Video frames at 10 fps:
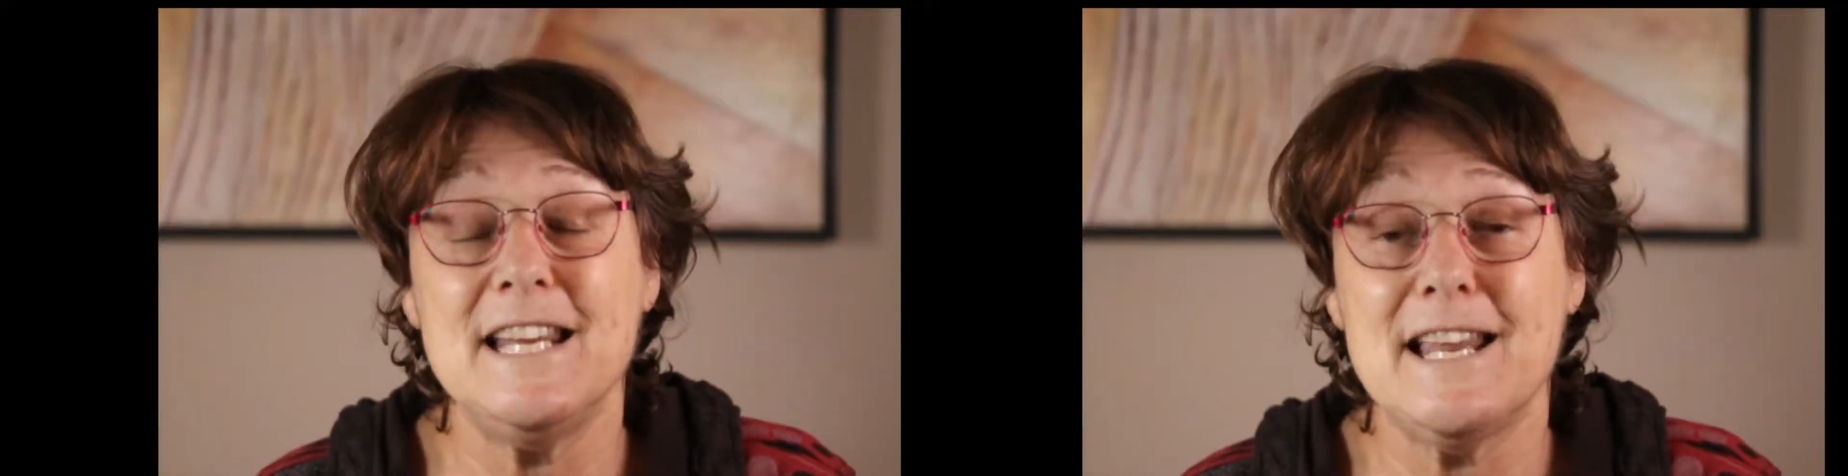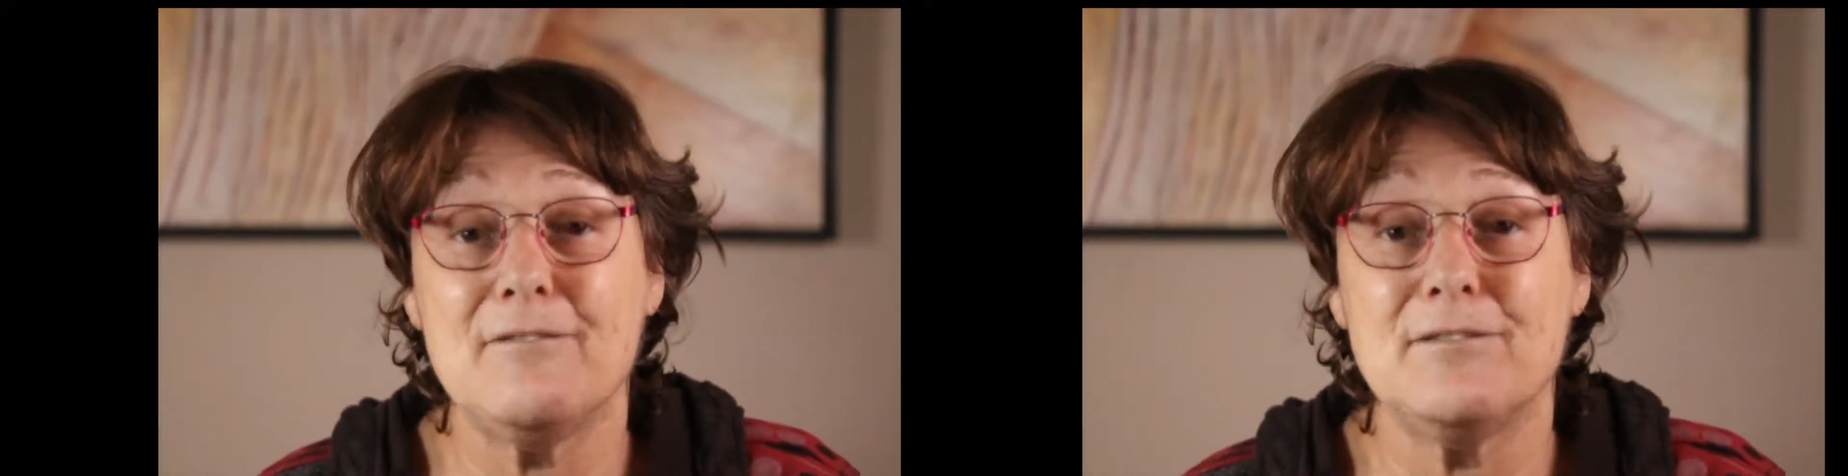
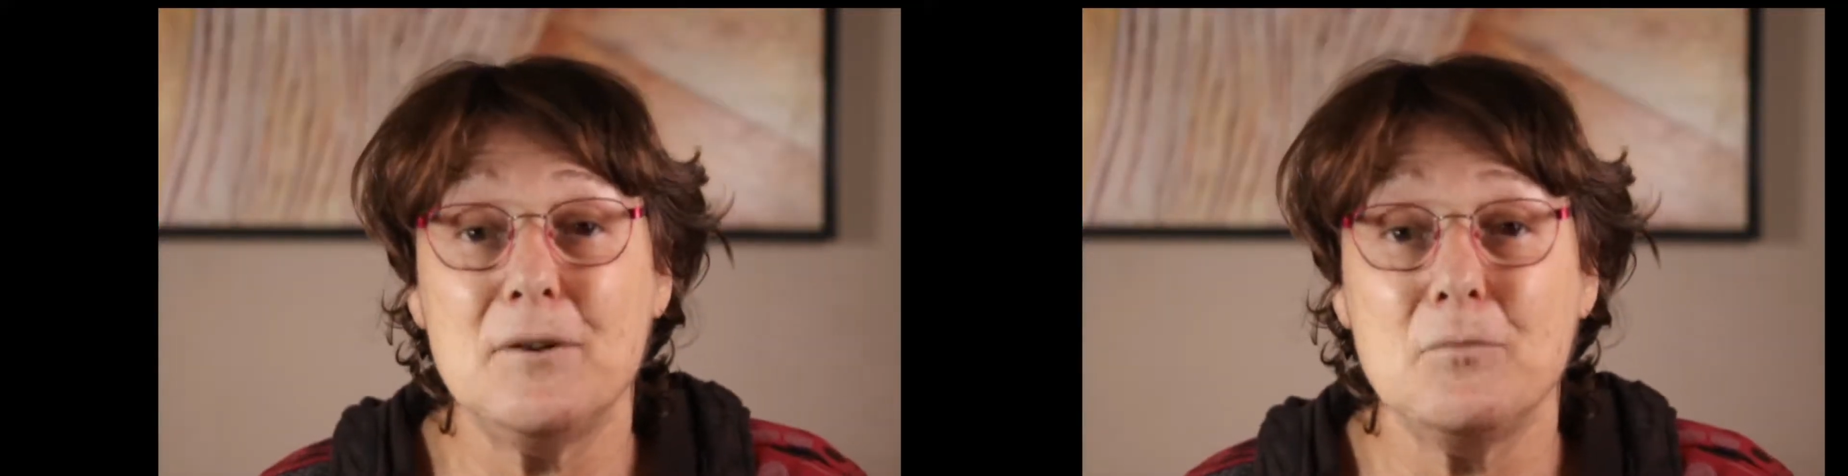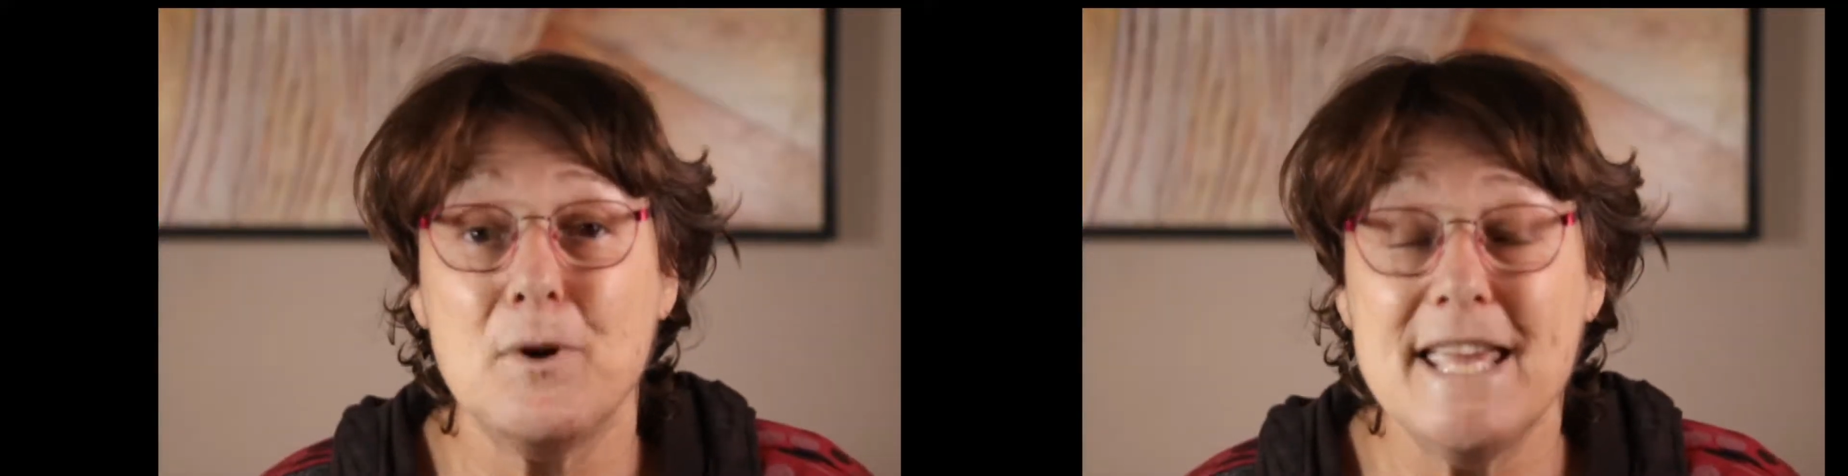
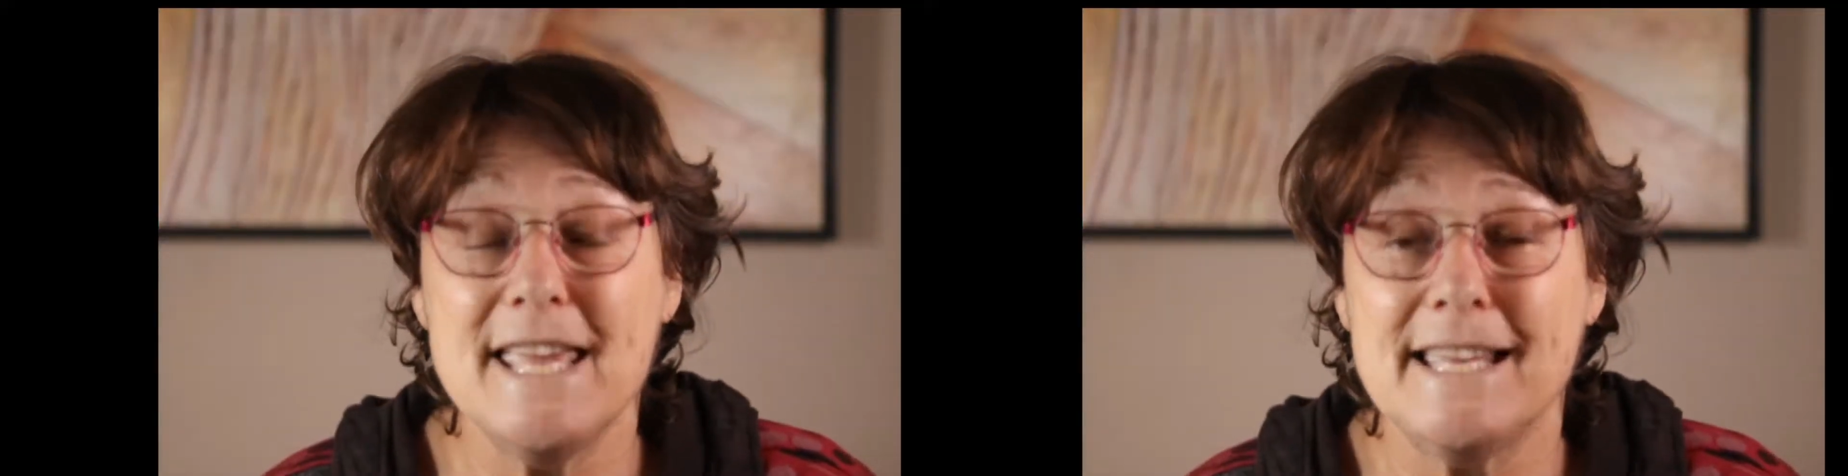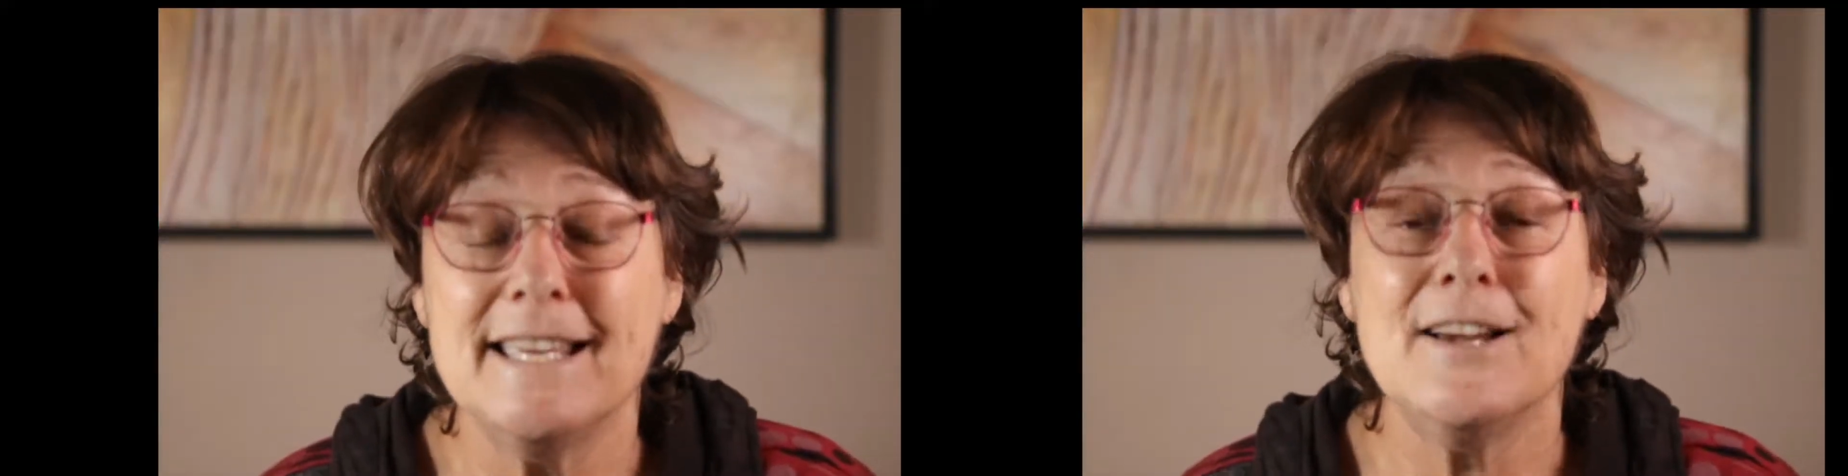lovely
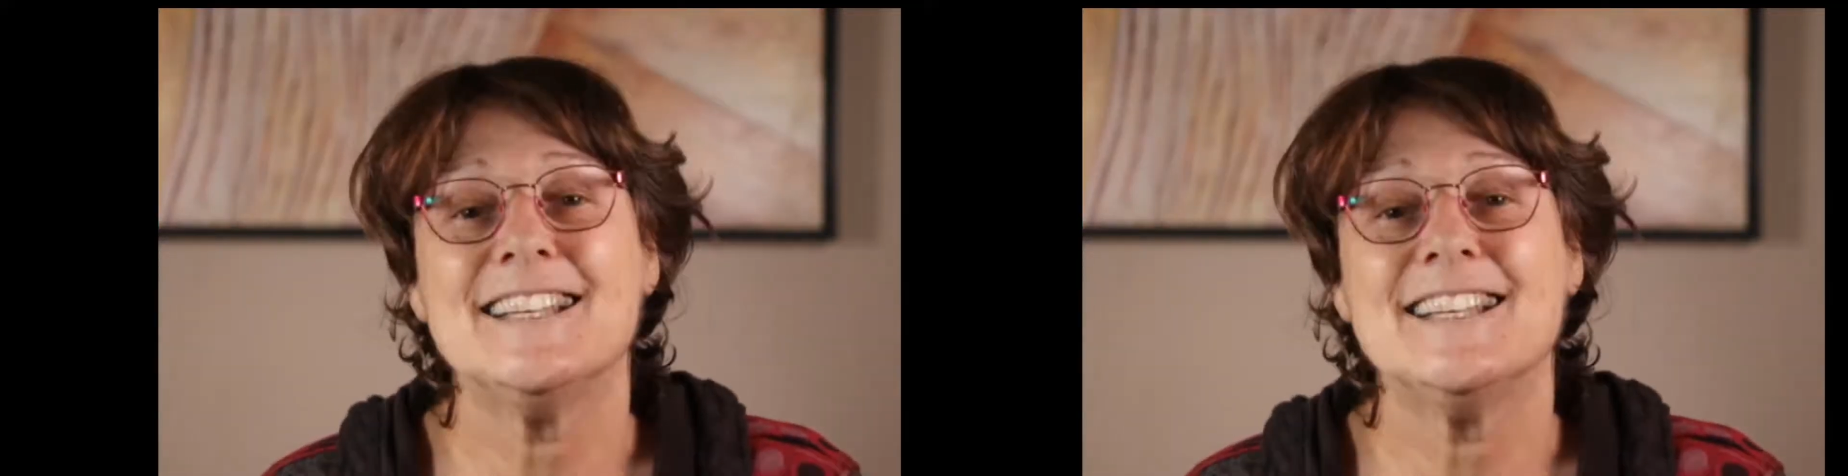week.